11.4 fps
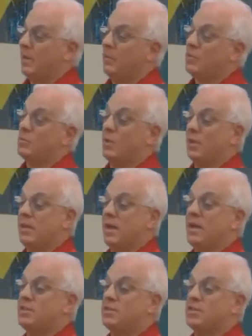It was really
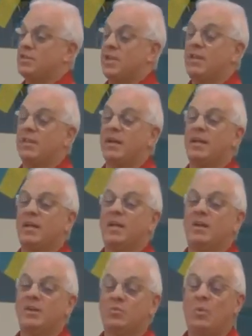nice to see that he
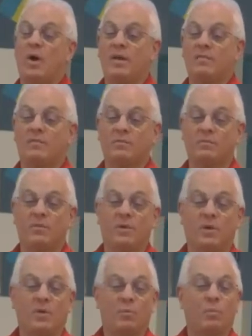and his wife
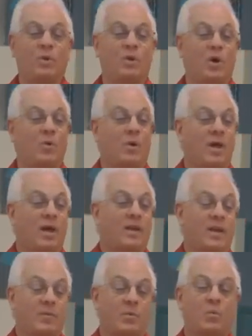would go
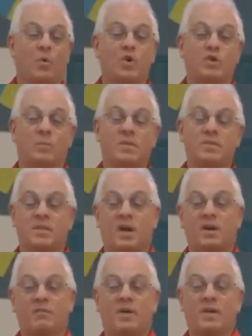and they would worship and
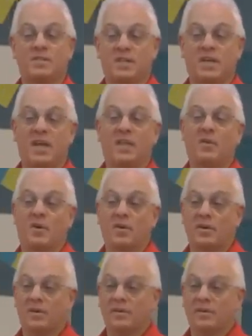sacrifice together.